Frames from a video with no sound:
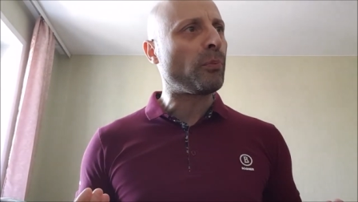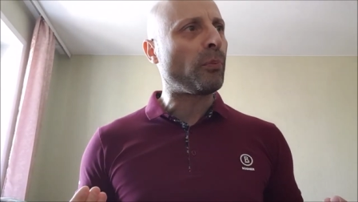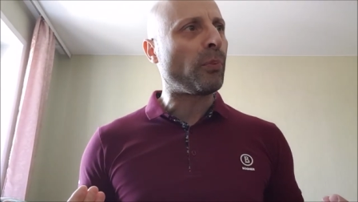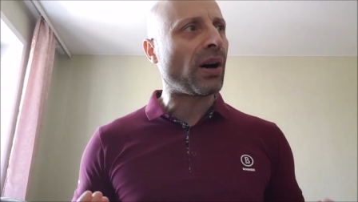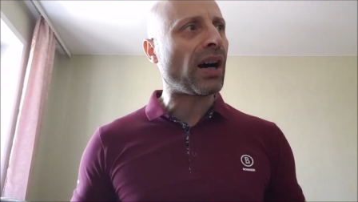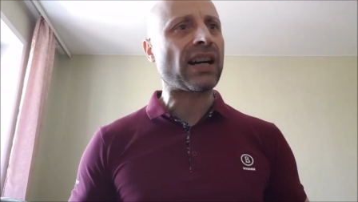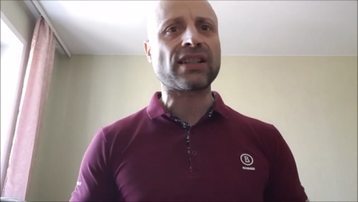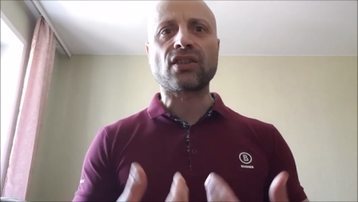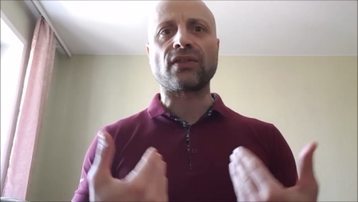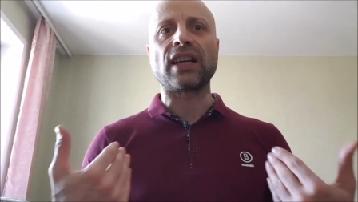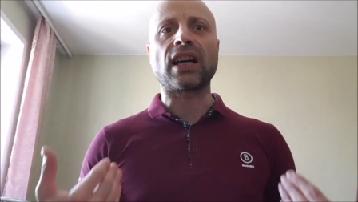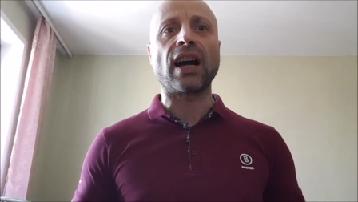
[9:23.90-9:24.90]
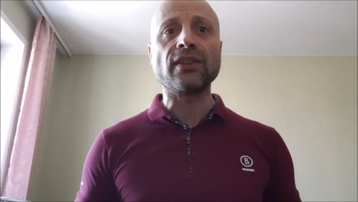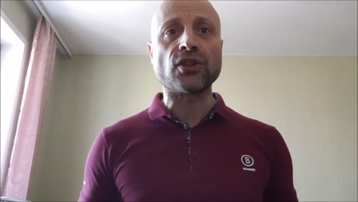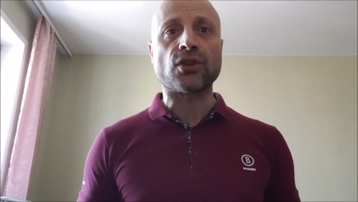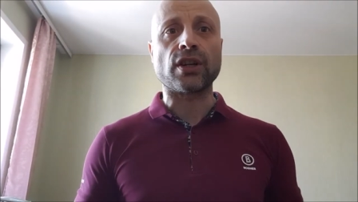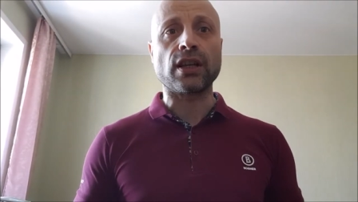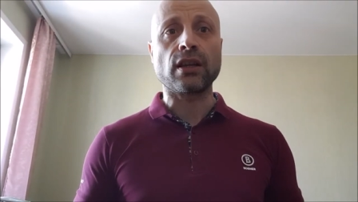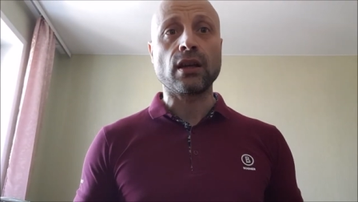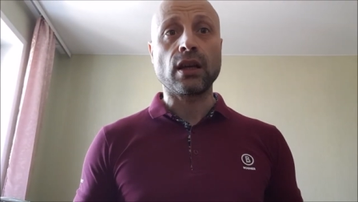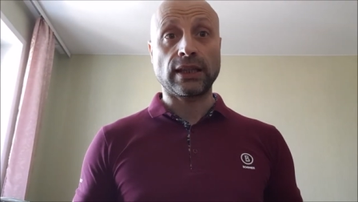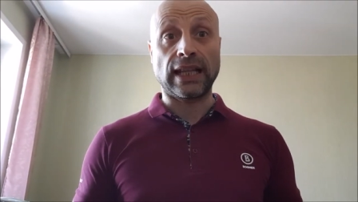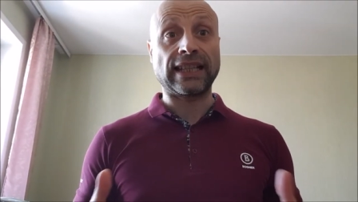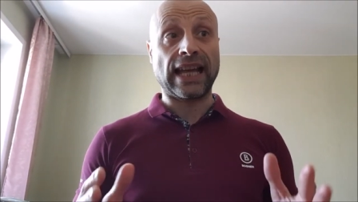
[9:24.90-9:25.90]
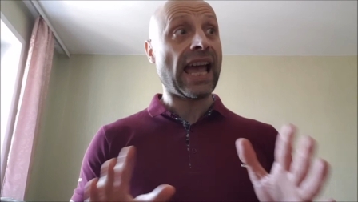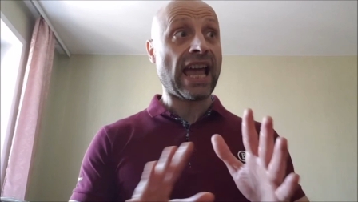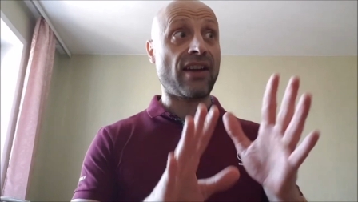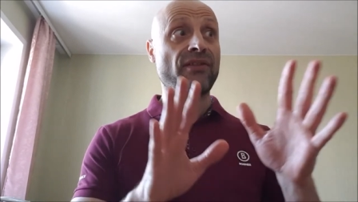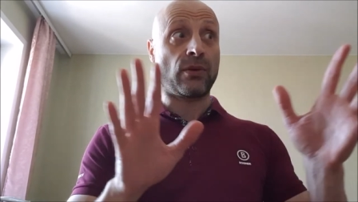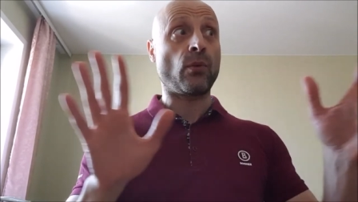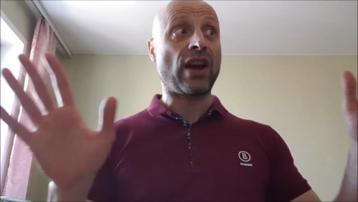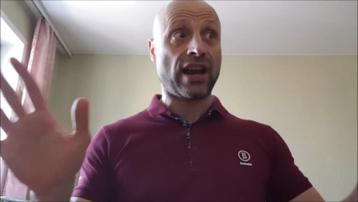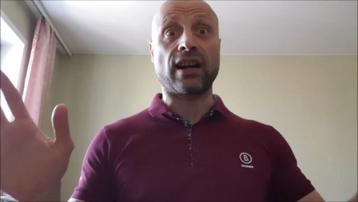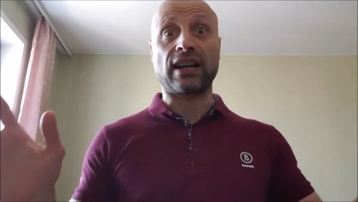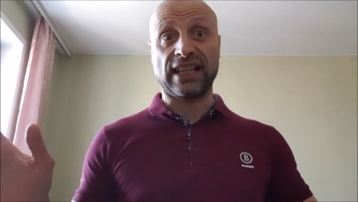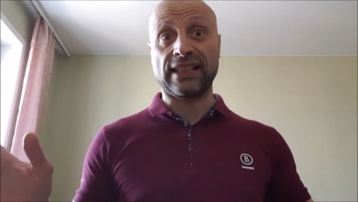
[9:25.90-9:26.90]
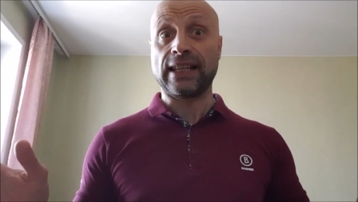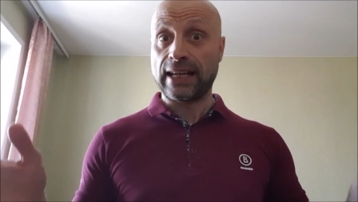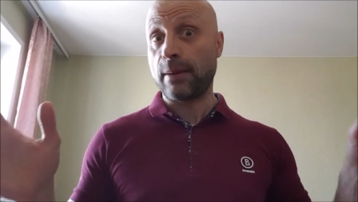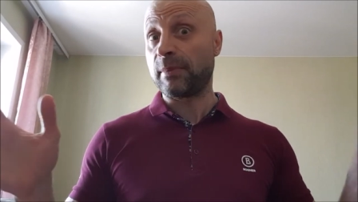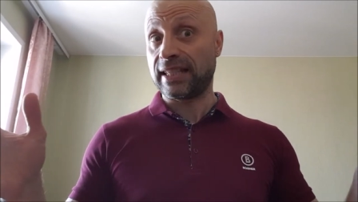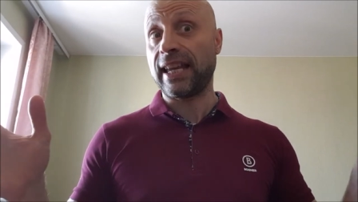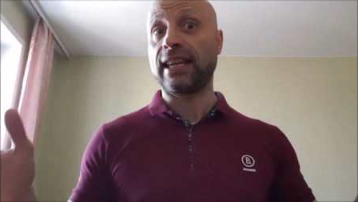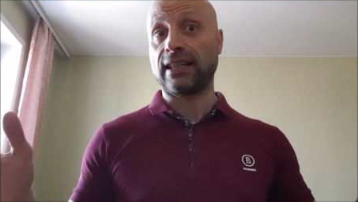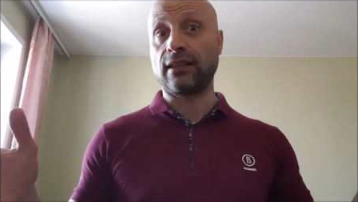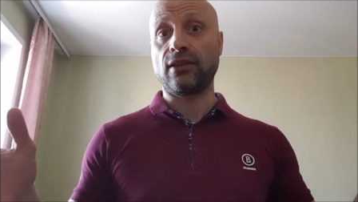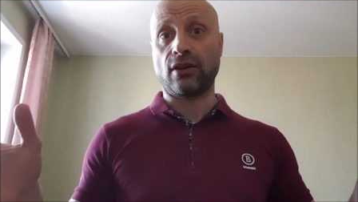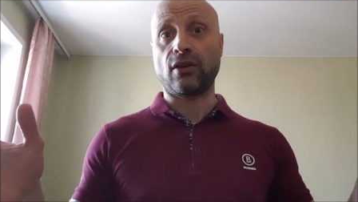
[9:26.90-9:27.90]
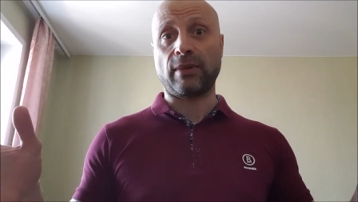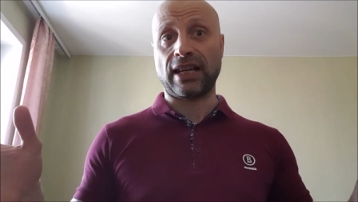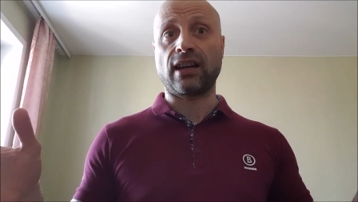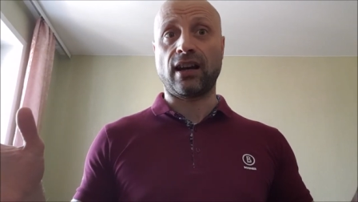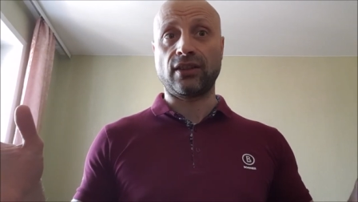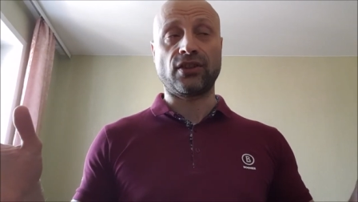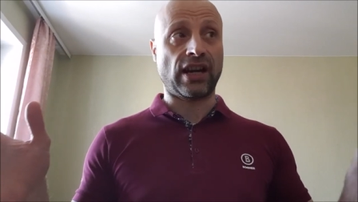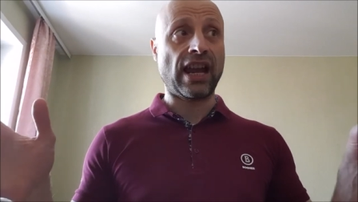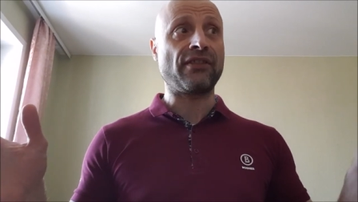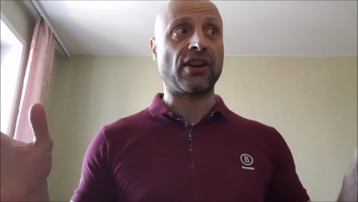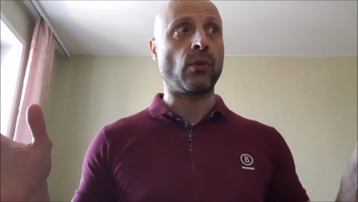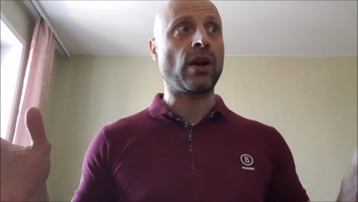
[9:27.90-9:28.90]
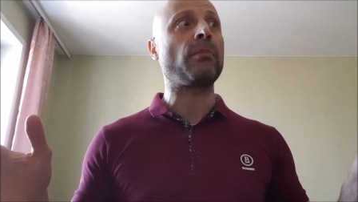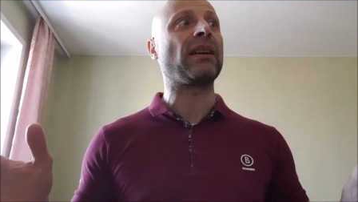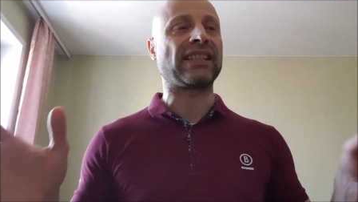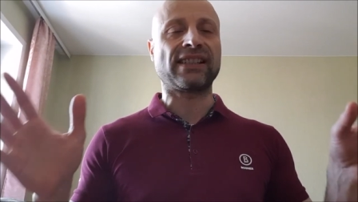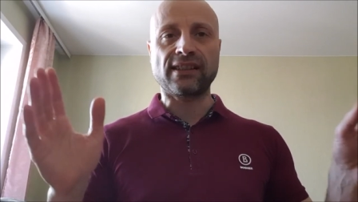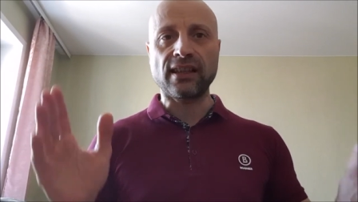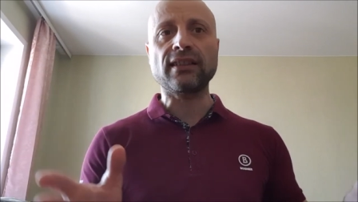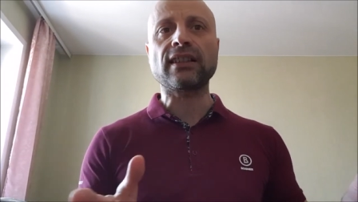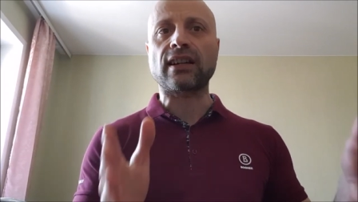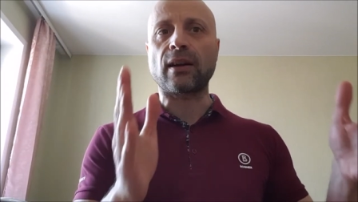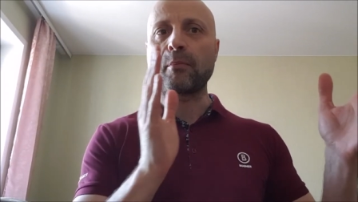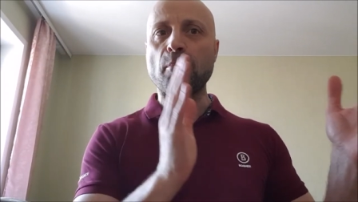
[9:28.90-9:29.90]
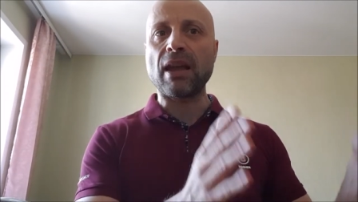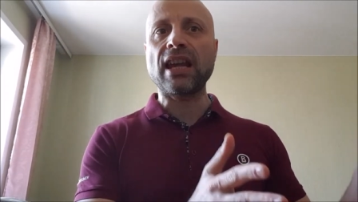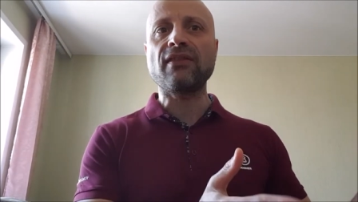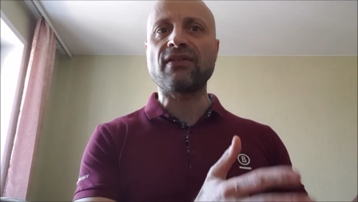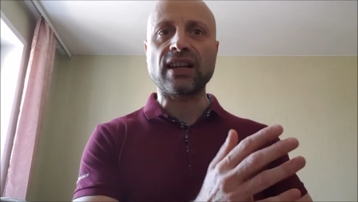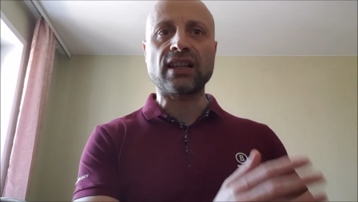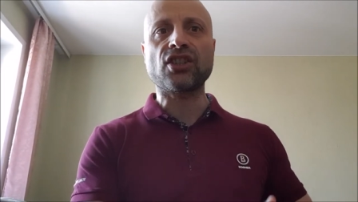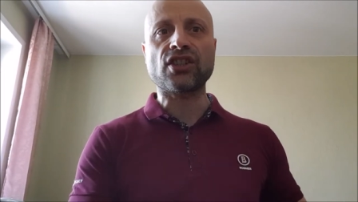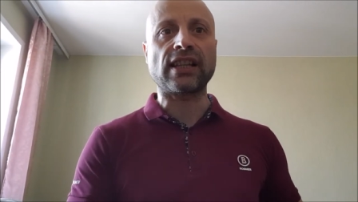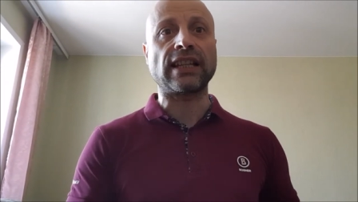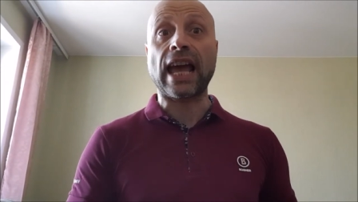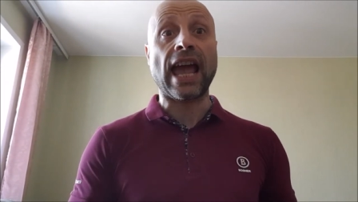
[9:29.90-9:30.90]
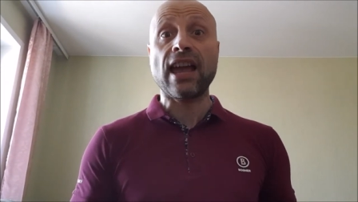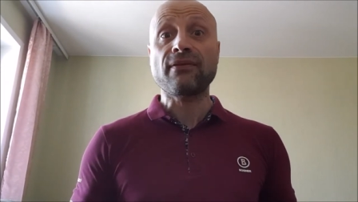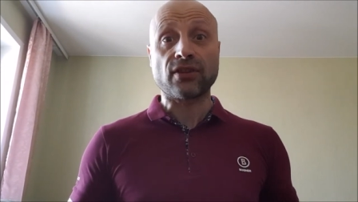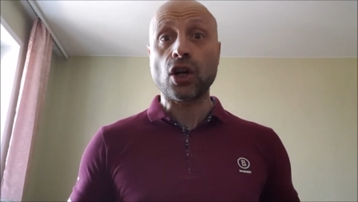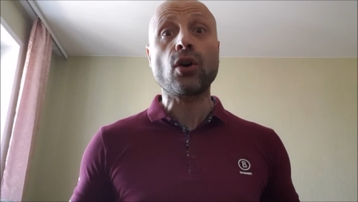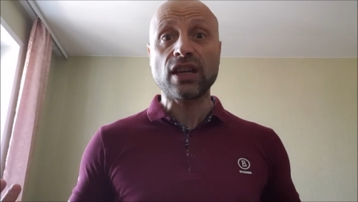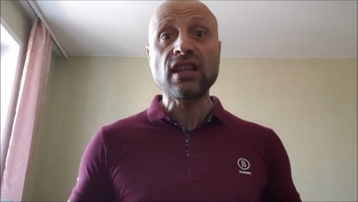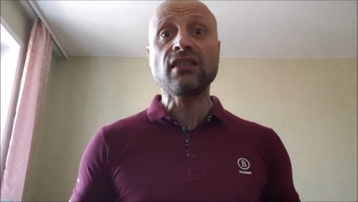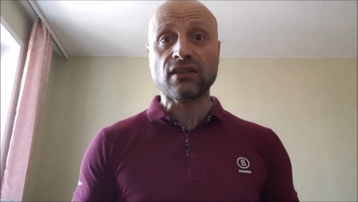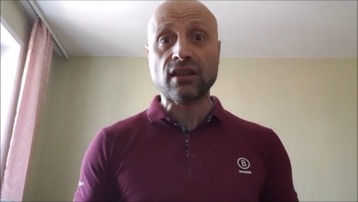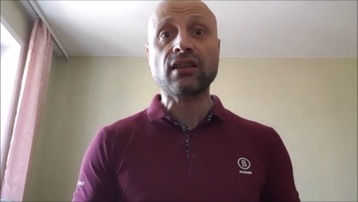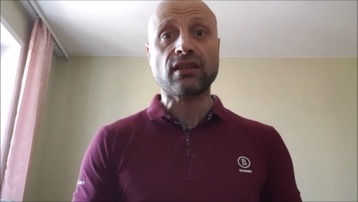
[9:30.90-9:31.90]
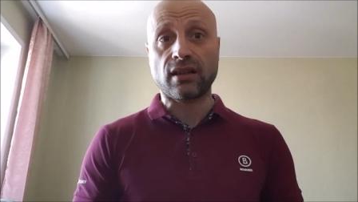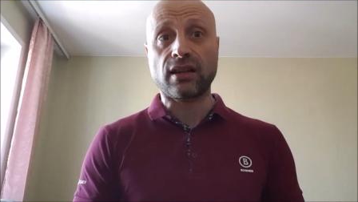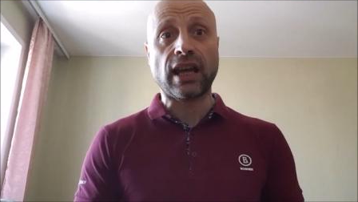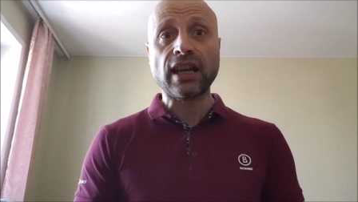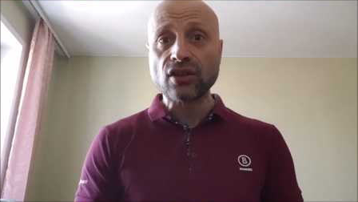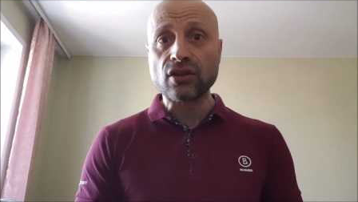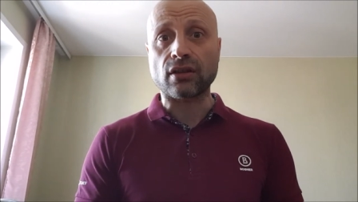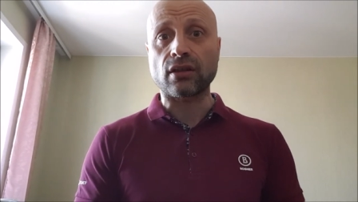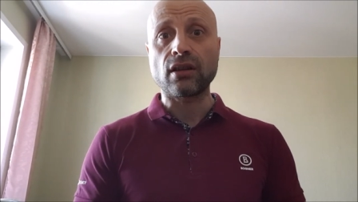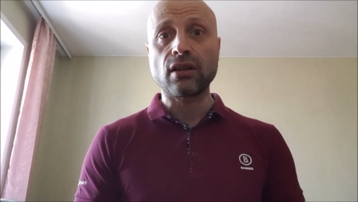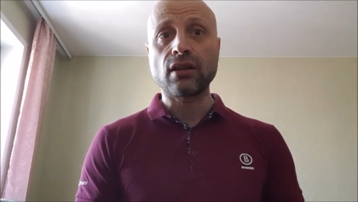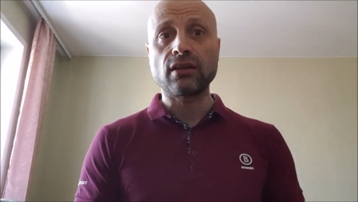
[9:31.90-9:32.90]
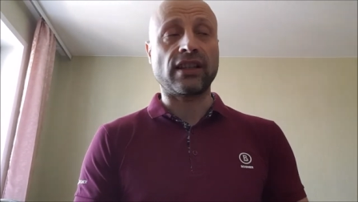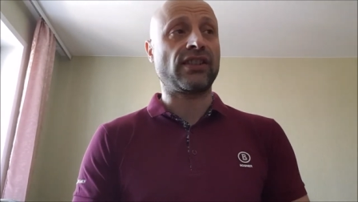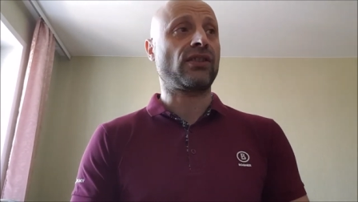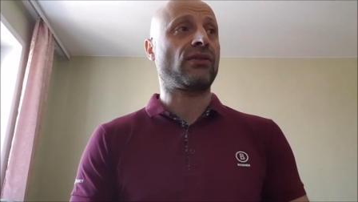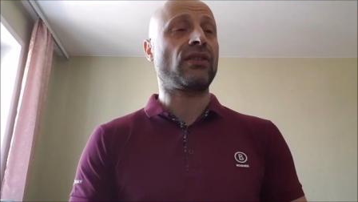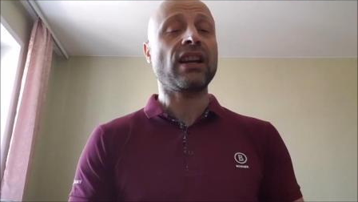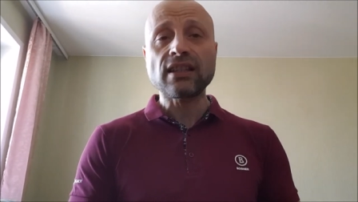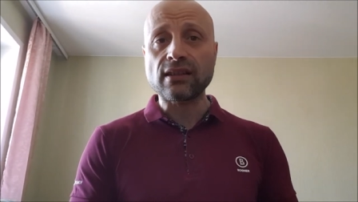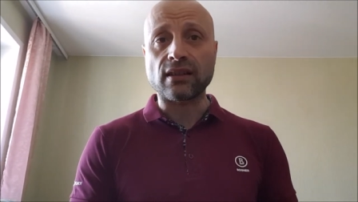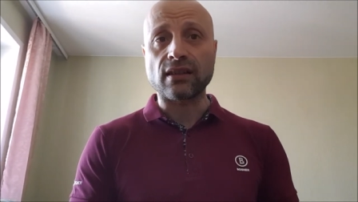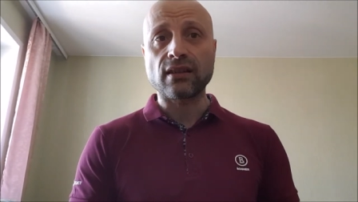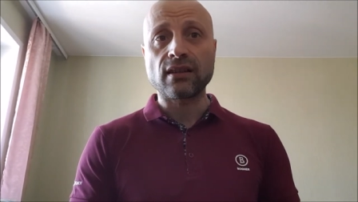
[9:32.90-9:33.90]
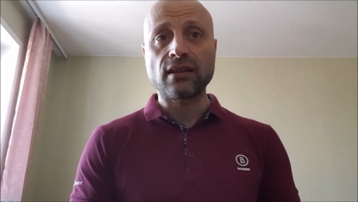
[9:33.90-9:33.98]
parts of the country that everywhere is inhabited, you know, my country, everywhere, but still there are many villages that have no internet connection. That's crazy.